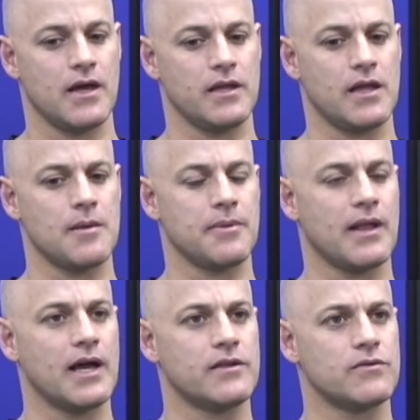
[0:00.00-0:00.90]
And I
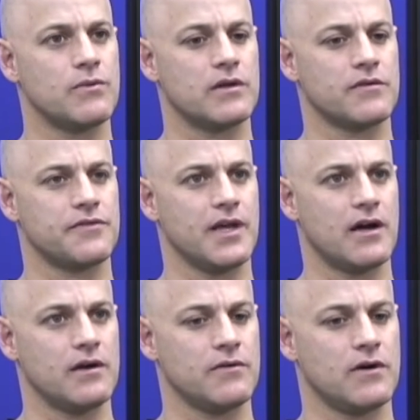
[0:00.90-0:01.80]
applied to one of
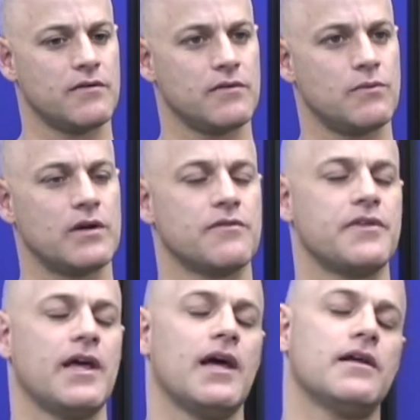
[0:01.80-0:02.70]

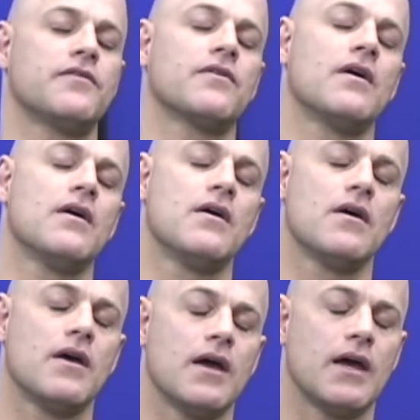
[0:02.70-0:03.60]
the ads,
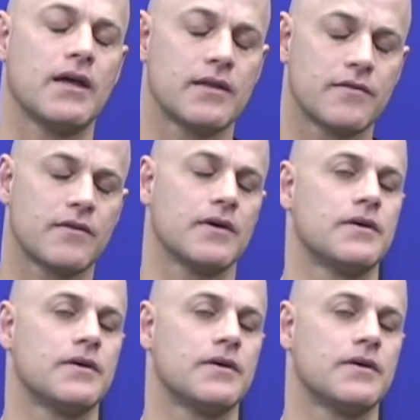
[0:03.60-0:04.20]
and